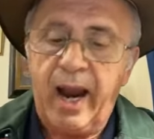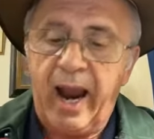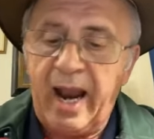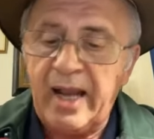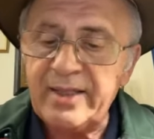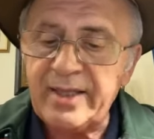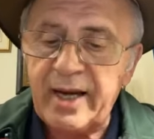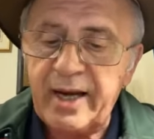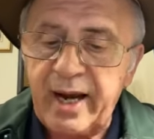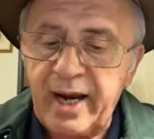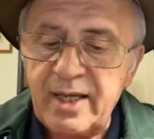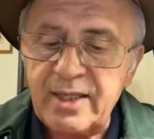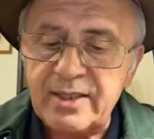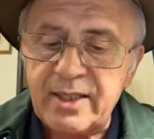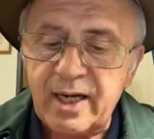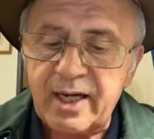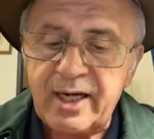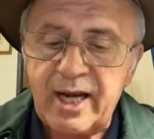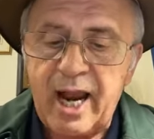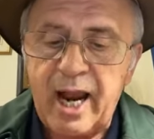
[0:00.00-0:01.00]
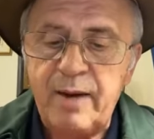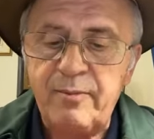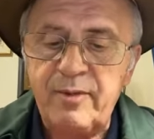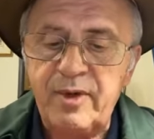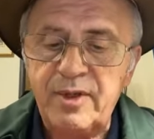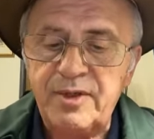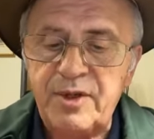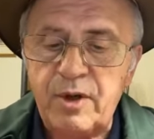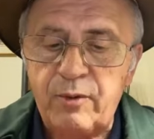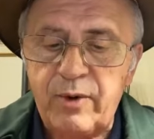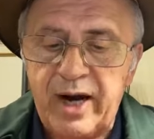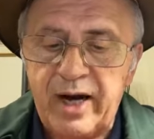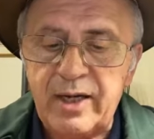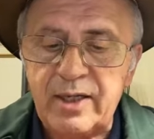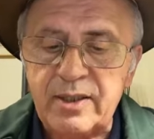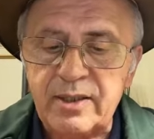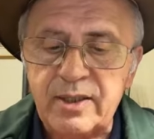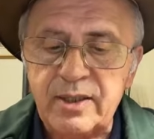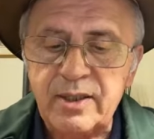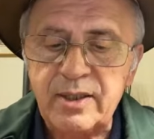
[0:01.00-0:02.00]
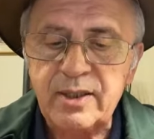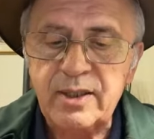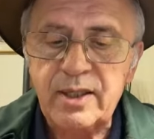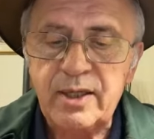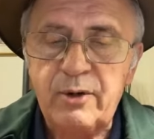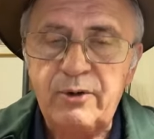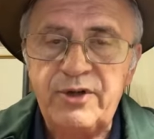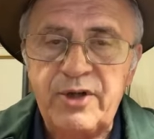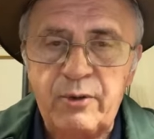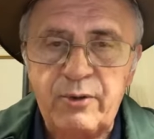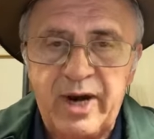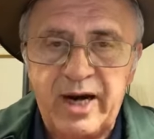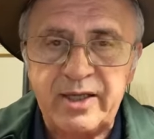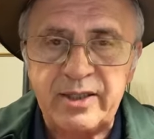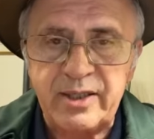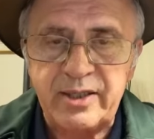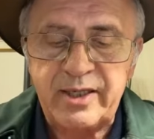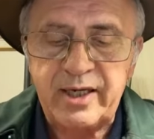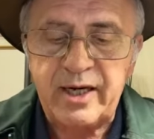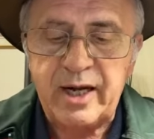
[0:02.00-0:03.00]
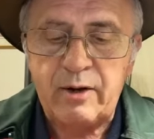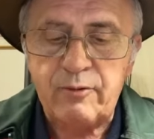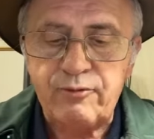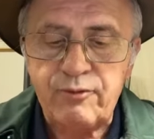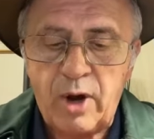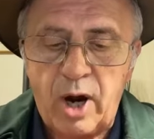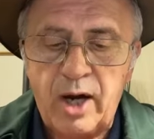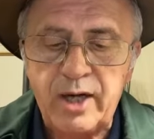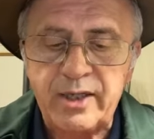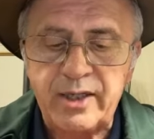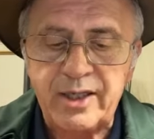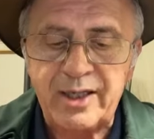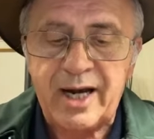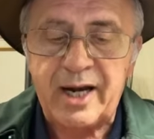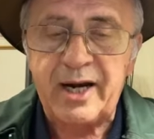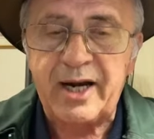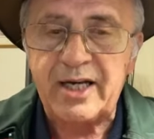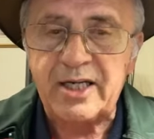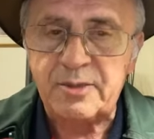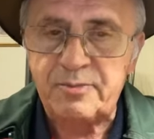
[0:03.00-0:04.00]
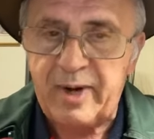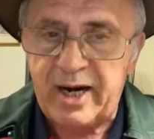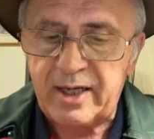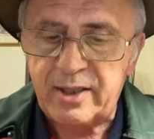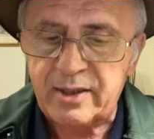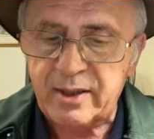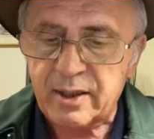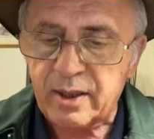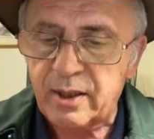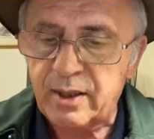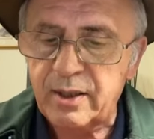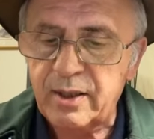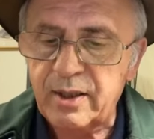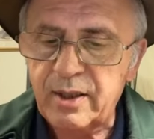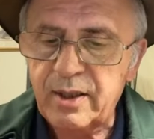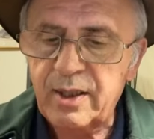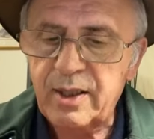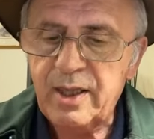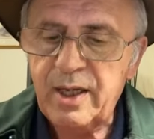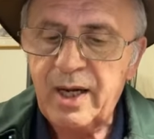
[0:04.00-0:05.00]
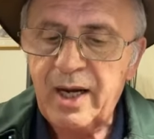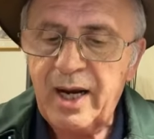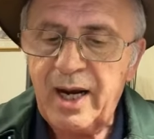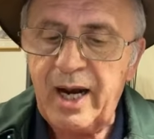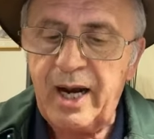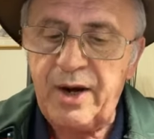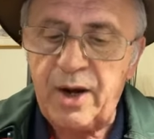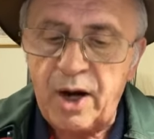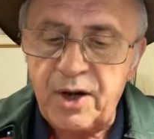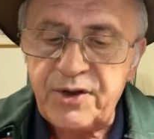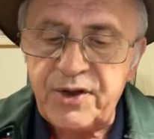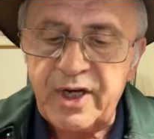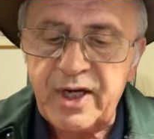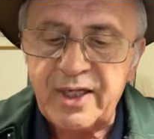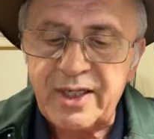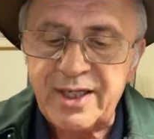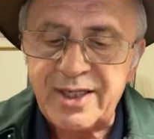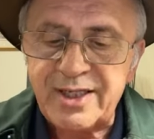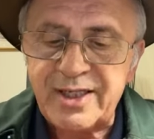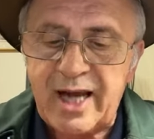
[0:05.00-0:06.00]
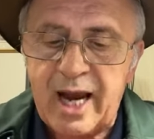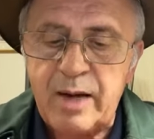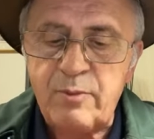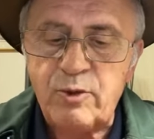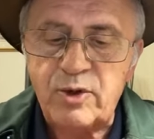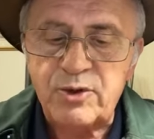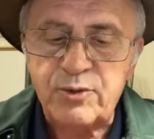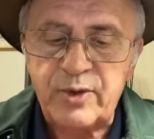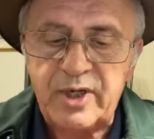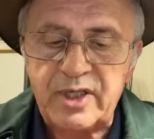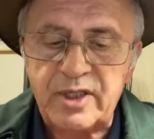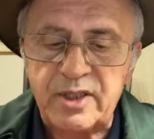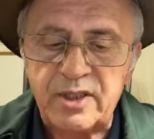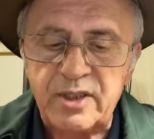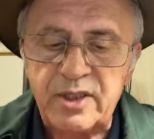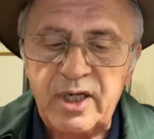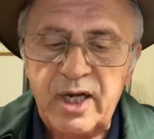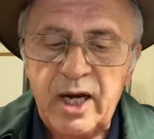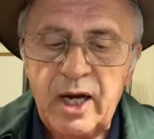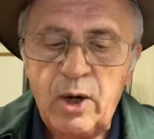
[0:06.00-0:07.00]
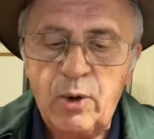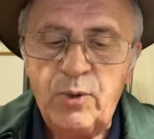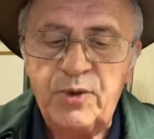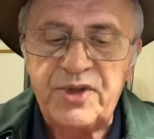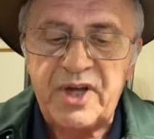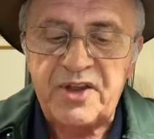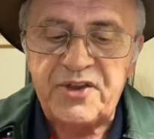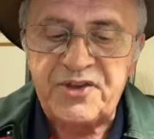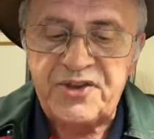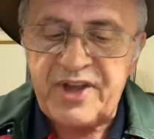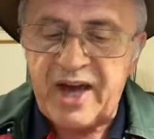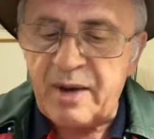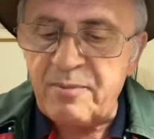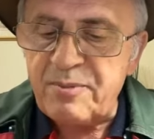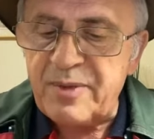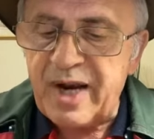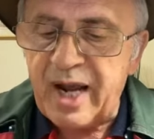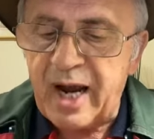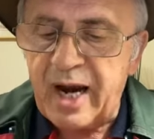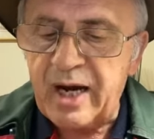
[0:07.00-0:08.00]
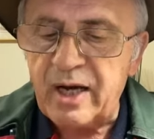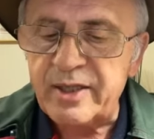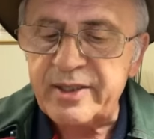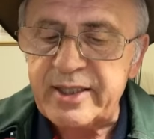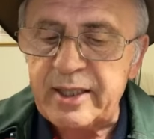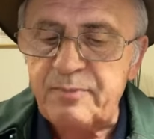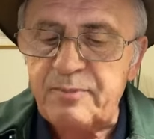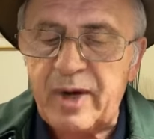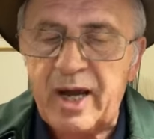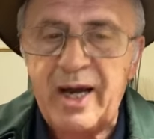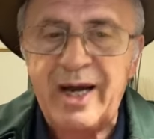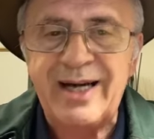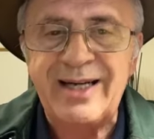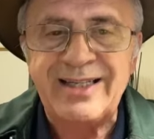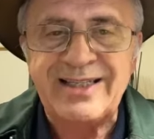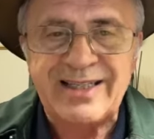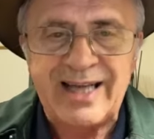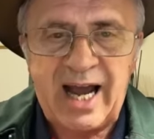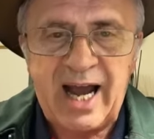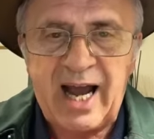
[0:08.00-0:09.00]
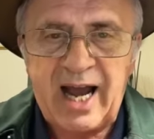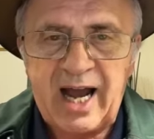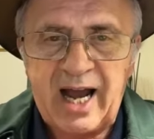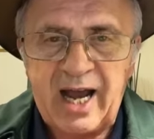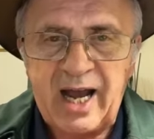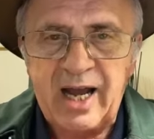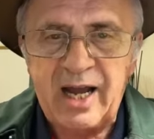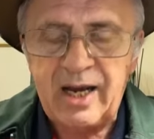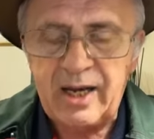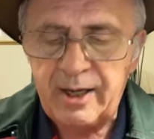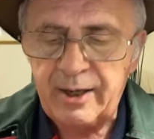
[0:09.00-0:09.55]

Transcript: And an answer came direct, directed in a writing unexpected, and I think the same was written with a thumbnail dipper in tar.